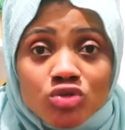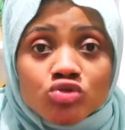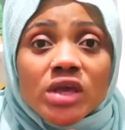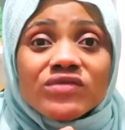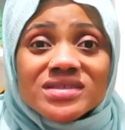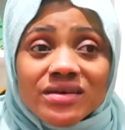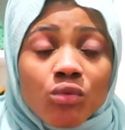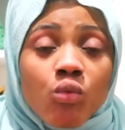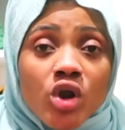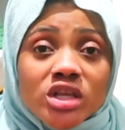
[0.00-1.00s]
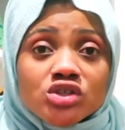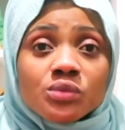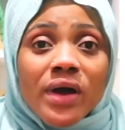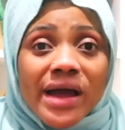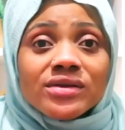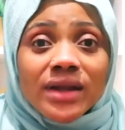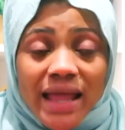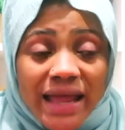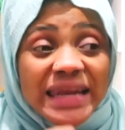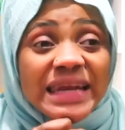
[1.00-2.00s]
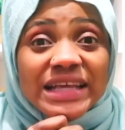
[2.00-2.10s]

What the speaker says: to even say the word subhanallah.